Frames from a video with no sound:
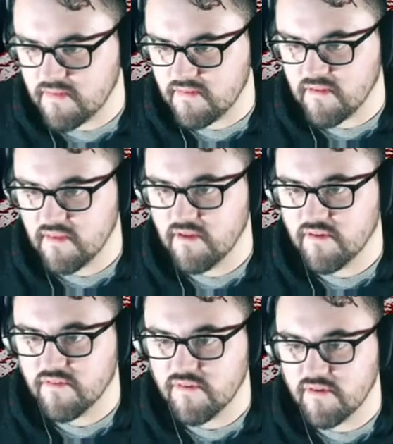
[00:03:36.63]
see,
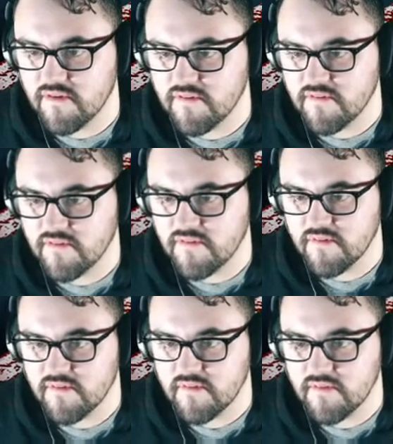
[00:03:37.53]
there's Carnage
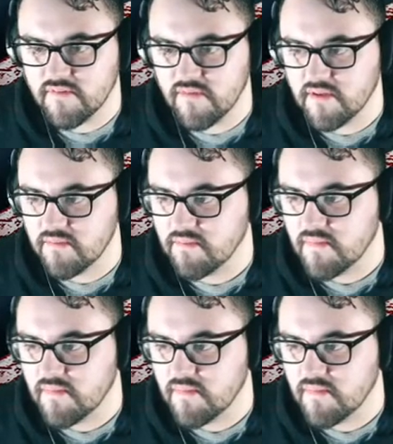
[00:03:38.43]
and Venom.